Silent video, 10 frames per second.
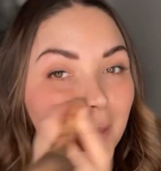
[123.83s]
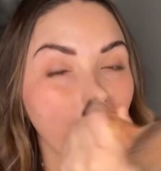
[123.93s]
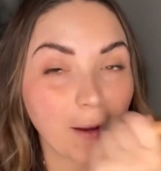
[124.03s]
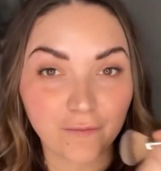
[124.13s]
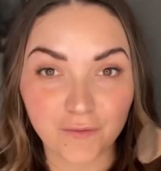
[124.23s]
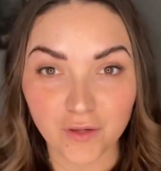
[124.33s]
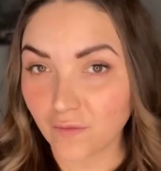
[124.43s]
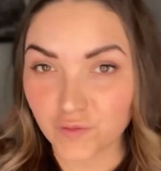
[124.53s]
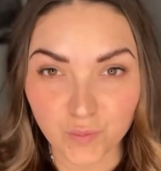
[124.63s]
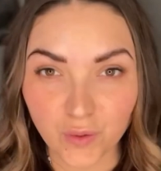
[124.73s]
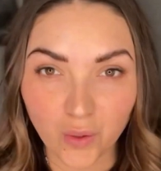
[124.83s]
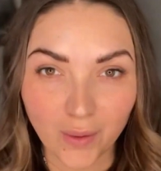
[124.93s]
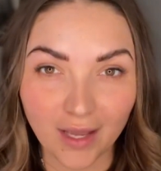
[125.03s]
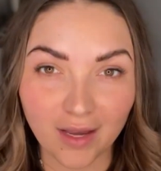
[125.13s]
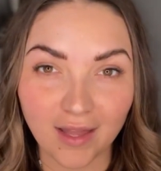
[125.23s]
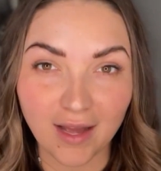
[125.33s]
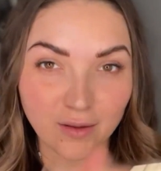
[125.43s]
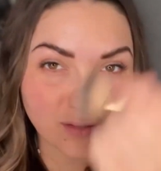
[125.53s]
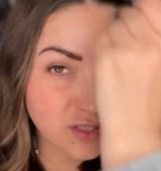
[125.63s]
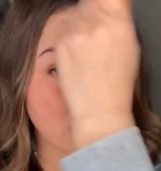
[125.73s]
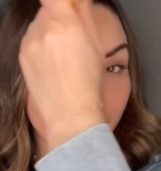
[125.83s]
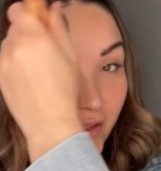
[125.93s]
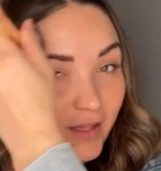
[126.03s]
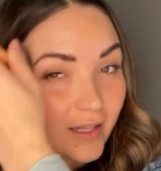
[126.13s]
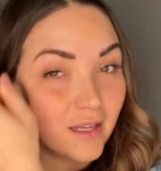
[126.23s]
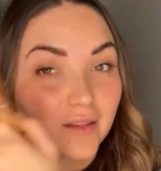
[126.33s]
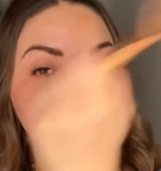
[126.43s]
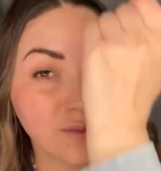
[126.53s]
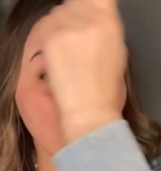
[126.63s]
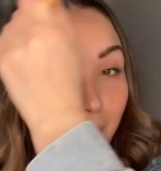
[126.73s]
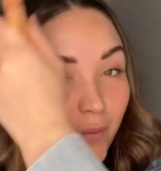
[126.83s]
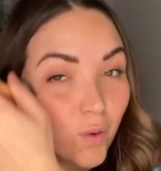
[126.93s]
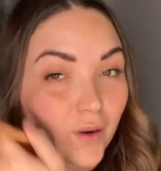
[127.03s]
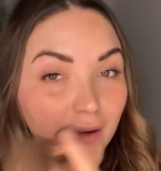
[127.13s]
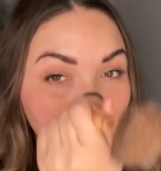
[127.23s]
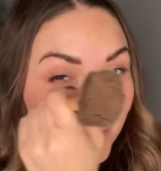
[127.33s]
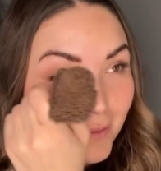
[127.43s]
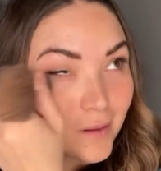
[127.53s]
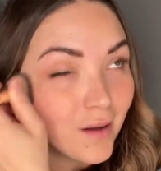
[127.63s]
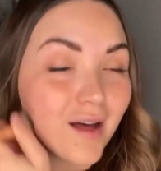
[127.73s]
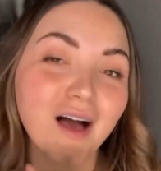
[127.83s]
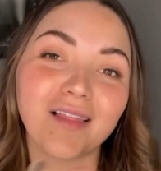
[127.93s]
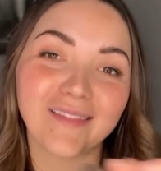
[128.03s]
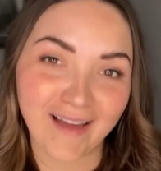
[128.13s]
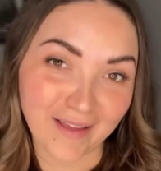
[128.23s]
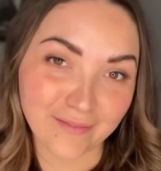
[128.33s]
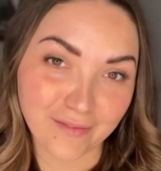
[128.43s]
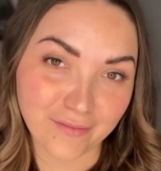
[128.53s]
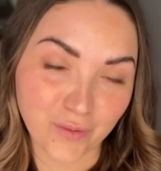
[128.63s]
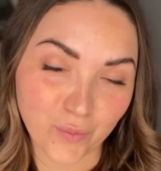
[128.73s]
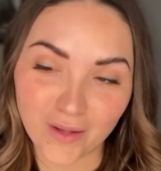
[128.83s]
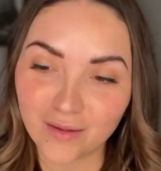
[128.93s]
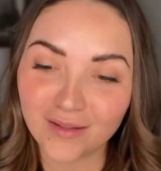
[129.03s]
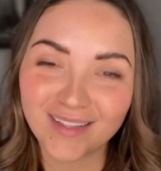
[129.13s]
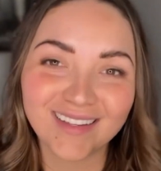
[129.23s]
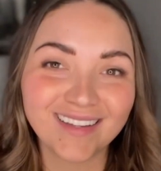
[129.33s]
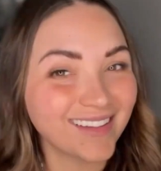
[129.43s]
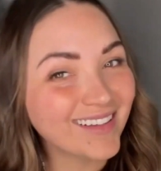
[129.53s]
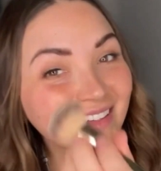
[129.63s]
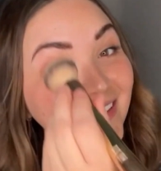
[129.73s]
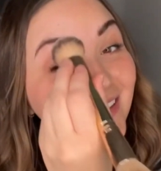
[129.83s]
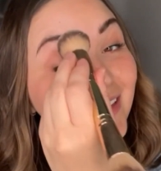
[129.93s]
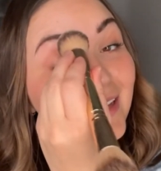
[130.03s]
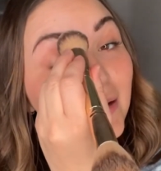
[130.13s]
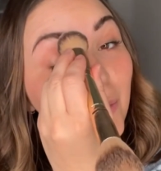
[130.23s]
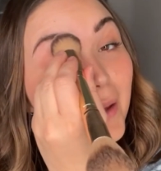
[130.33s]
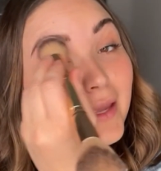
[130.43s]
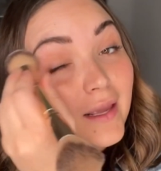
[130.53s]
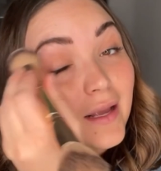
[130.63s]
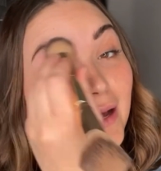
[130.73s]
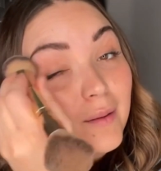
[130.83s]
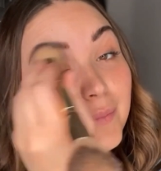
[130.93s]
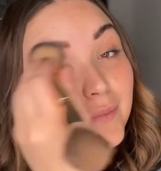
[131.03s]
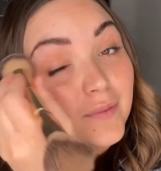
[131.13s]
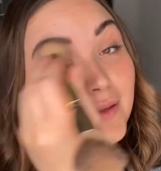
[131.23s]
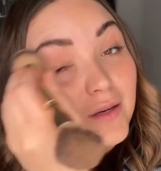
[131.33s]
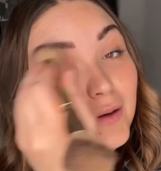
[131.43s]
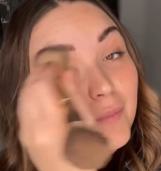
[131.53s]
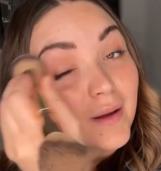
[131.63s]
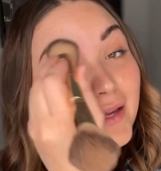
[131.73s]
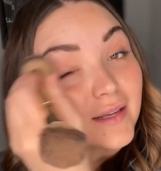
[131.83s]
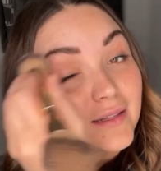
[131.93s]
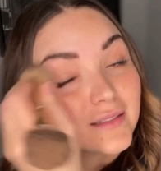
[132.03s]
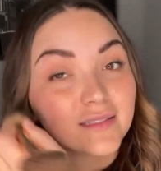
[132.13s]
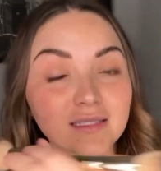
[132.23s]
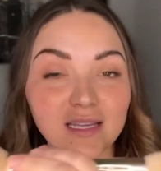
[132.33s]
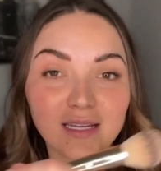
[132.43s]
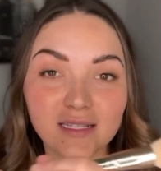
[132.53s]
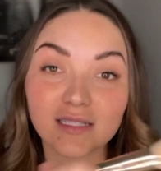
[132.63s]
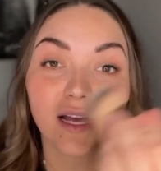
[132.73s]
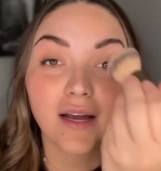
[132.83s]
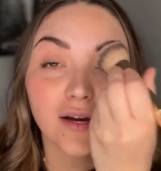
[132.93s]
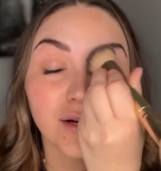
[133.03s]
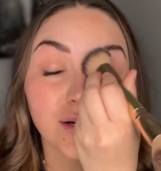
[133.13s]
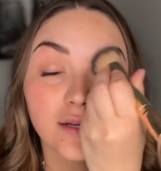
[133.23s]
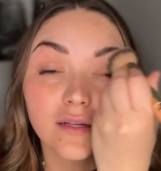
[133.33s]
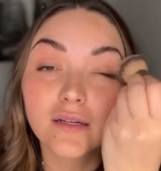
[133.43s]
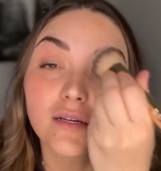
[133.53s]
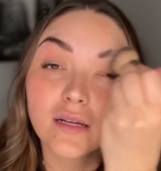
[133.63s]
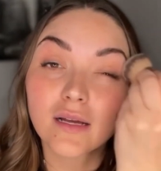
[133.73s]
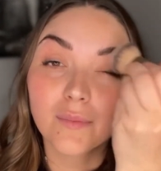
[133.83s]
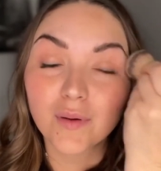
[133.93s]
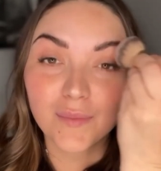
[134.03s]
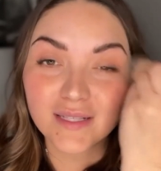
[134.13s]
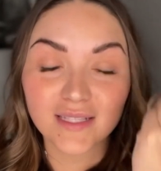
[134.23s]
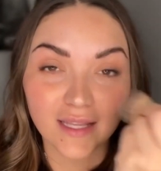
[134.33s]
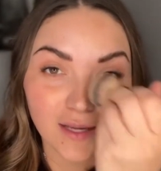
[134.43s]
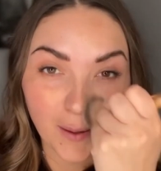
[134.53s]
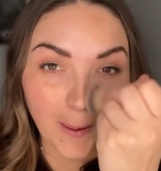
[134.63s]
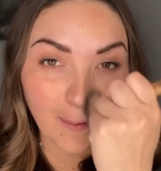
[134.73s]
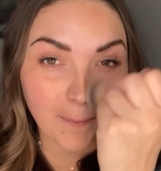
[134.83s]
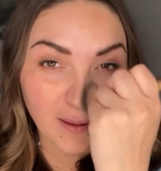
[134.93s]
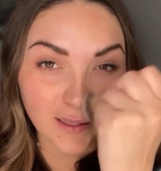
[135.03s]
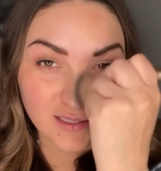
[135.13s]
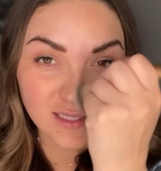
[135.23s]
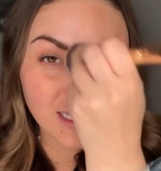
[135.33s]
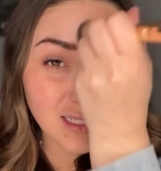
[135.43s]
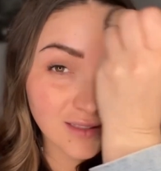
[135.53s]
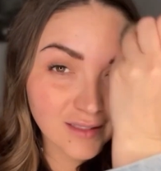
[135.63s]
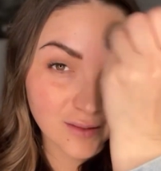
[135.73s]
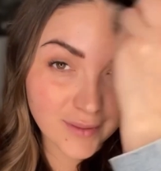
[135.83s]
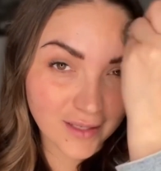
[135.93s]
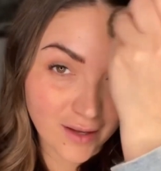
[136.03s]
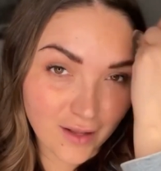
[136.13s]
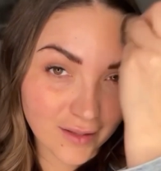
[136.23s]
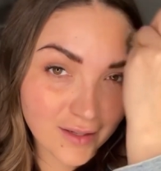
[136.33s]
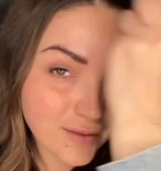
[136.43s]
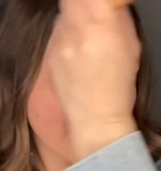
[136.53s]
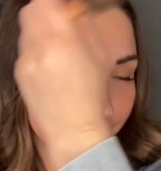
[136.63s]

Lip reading: I'd feel comfortable going out of the house just feeling a little bit more alive, if you will. Waking up, my skin is tired, put my skincare on, but I just need a little bit of color,